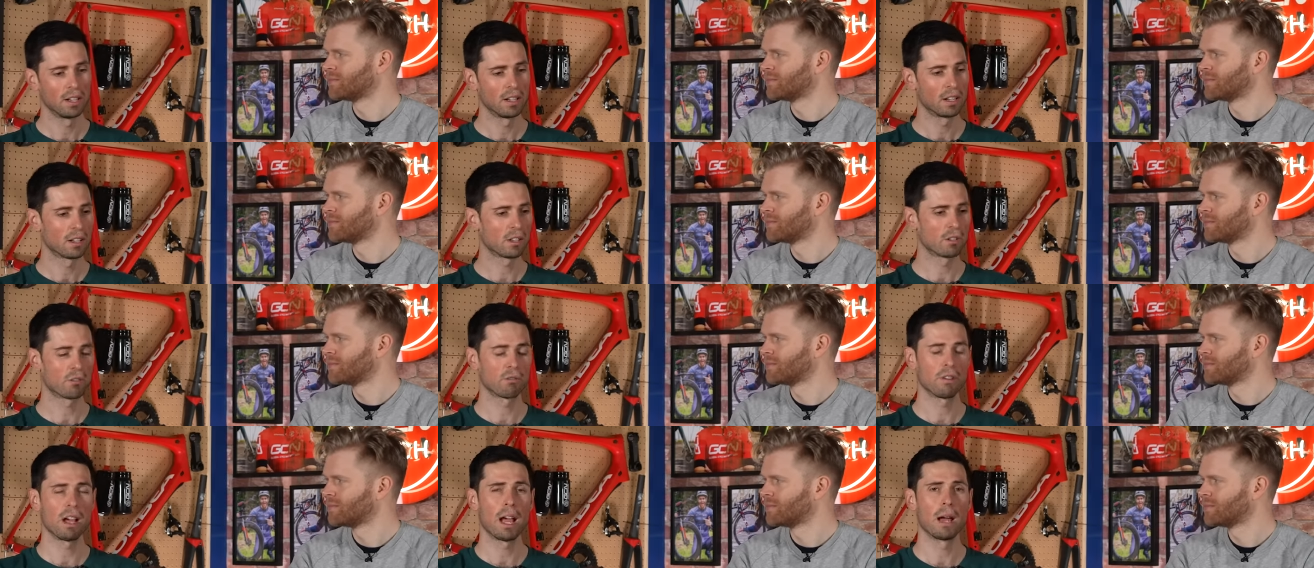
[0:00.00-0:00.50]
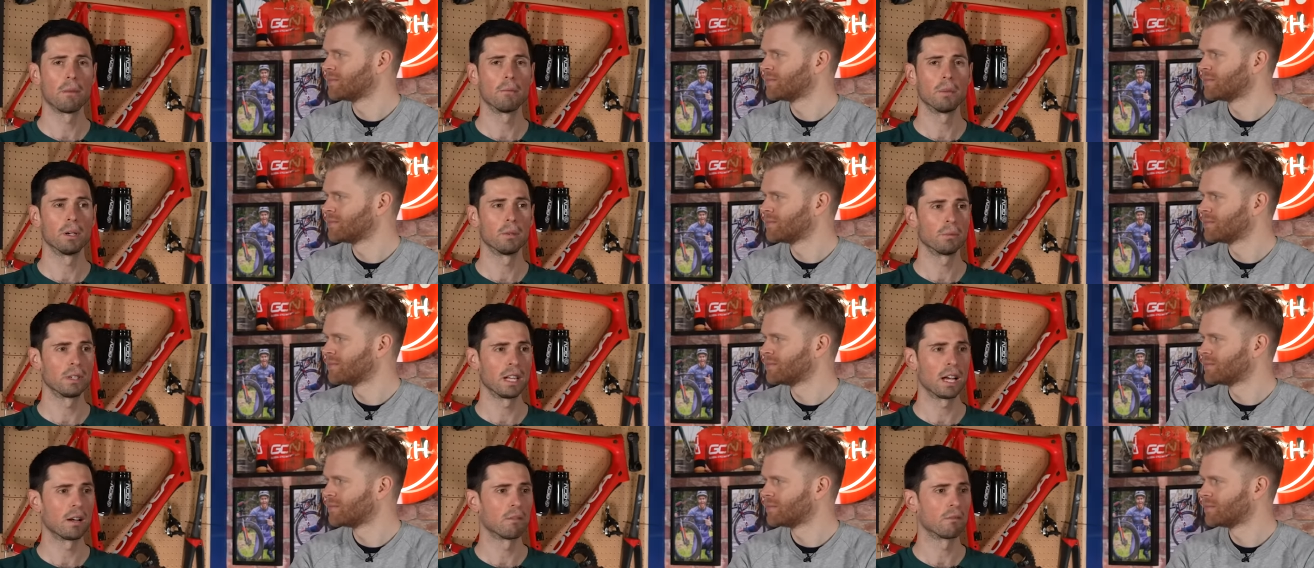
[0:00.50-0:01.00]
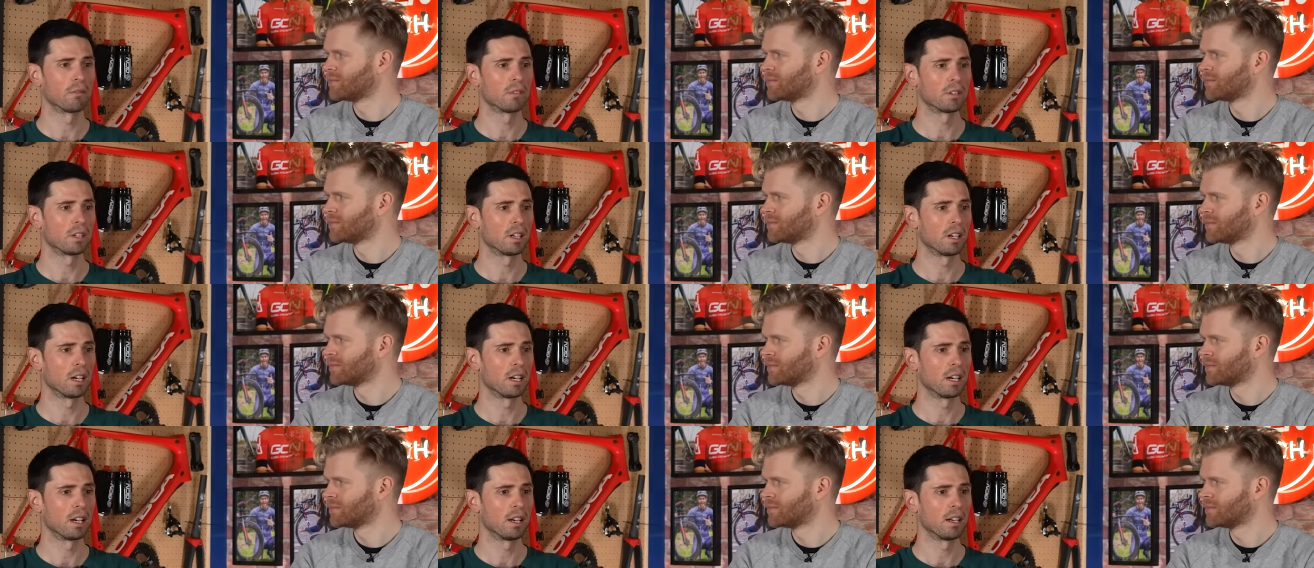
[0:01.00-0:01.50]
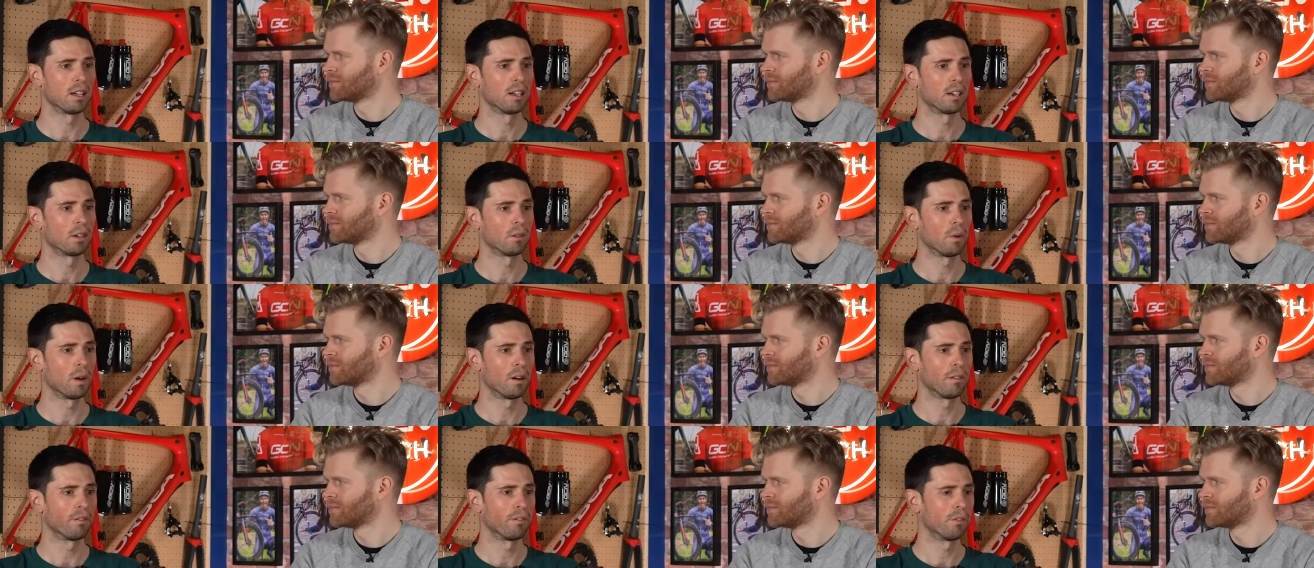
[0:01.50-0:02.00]
Speaker 1: SRAM are down to,
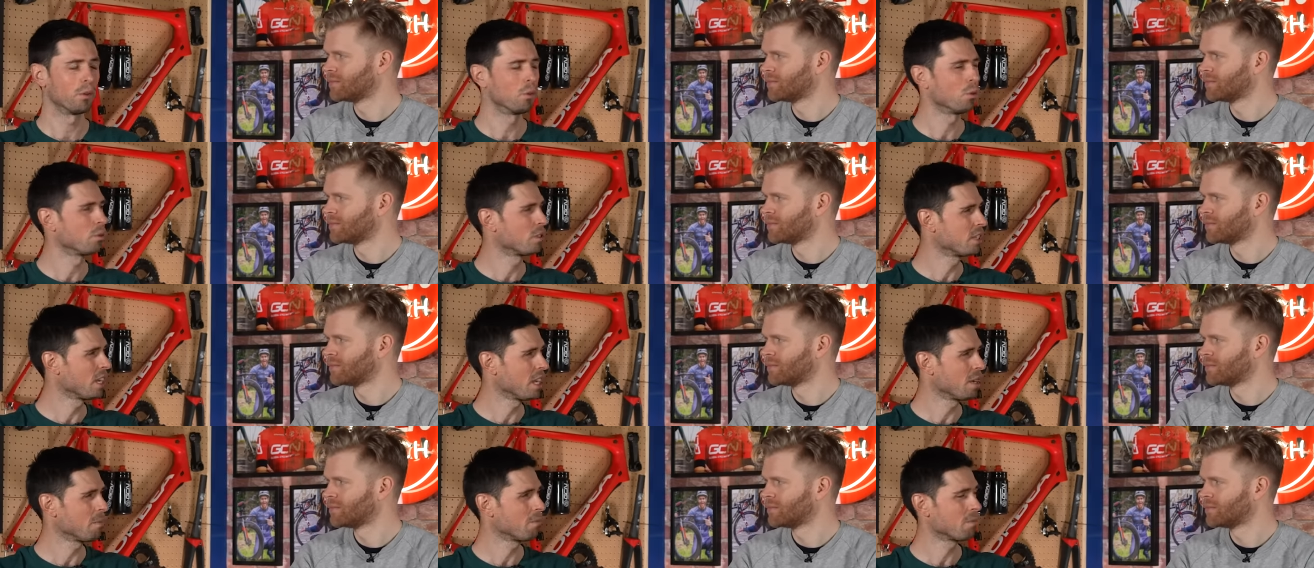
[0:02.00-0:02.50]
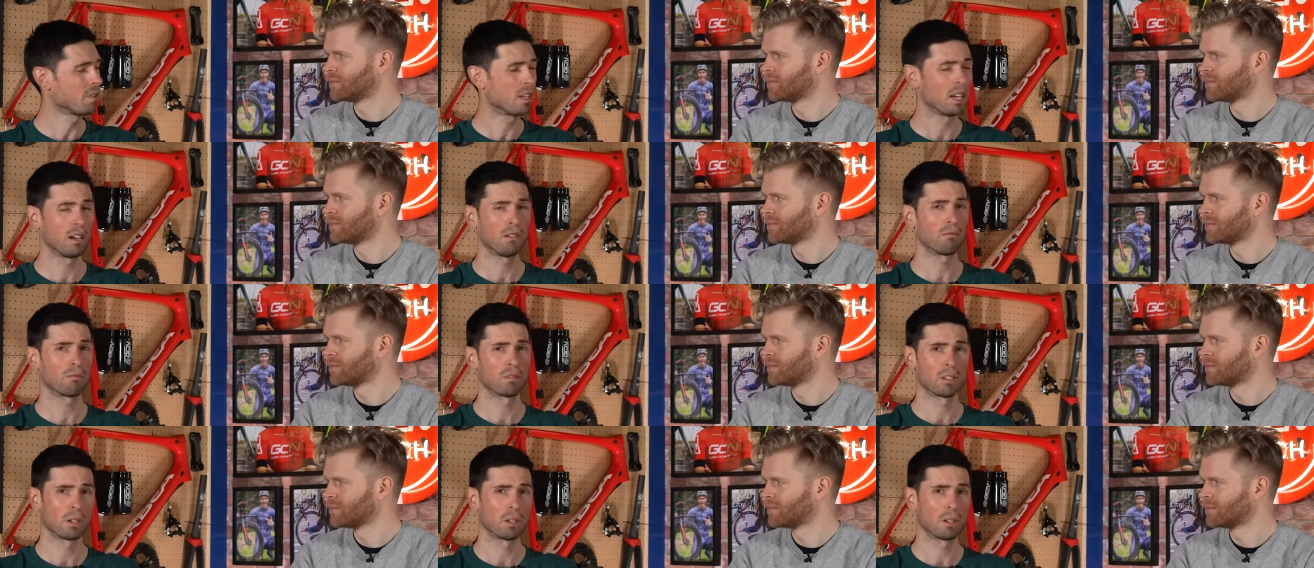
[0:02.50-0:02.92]
what, 4 teams now?